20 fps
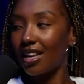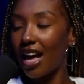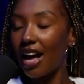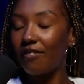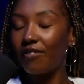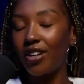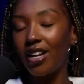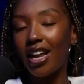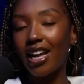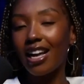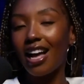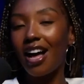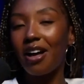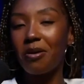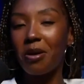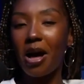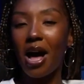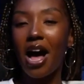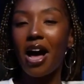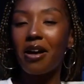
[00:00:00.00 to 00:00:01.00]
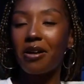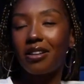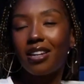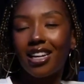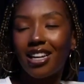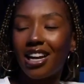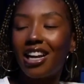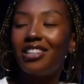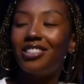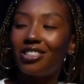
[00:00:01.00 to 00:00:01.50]
I feel like I like
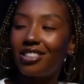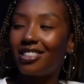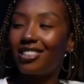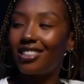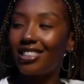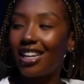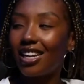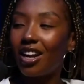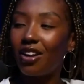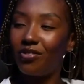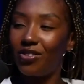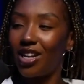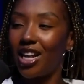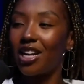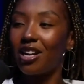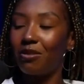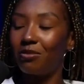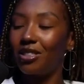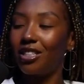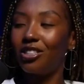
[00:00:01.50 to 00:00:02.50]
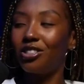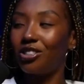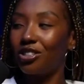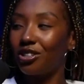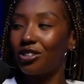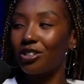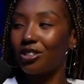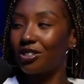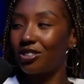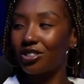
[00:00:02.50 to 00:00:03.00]
I just said, I feel like I'm such a
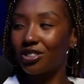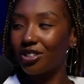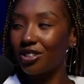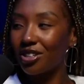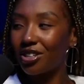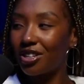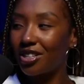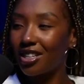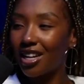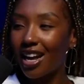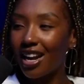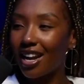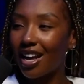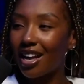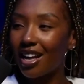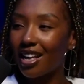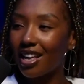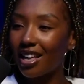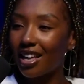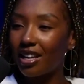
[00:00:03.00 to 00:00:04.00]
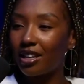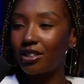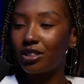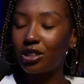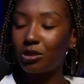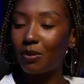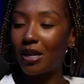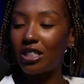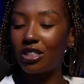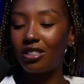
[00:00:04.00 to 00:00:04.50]
girl's girl that
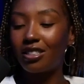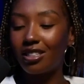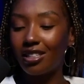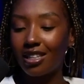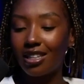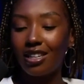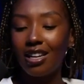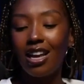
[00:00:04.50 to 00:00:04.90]
especially